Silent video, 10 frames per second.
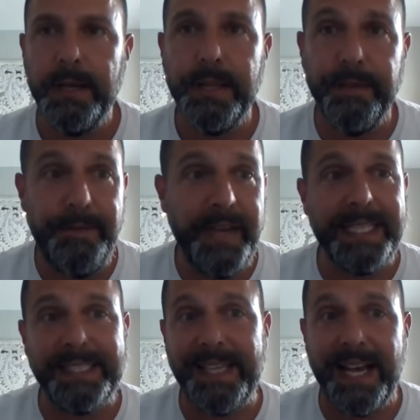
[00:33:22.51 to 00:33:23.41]
the
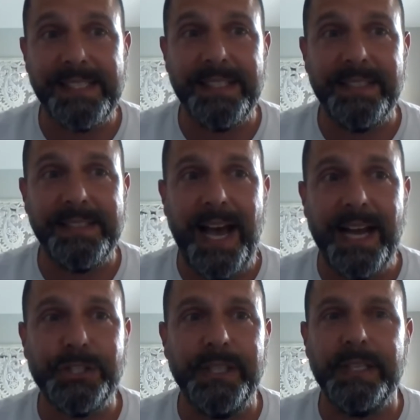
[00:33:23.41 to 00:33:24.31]
fitness test is
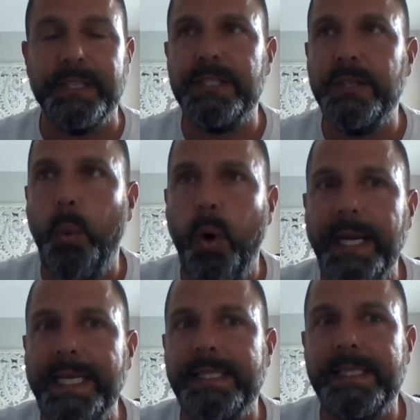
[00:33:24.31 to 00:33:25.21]
actually the
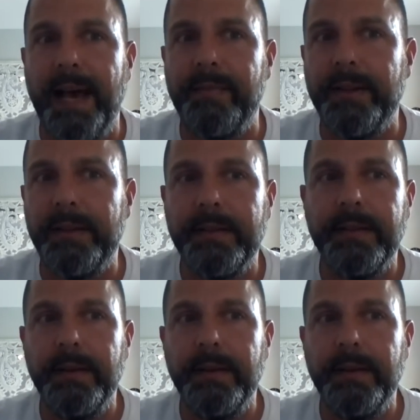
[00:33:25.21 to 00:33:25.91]
27th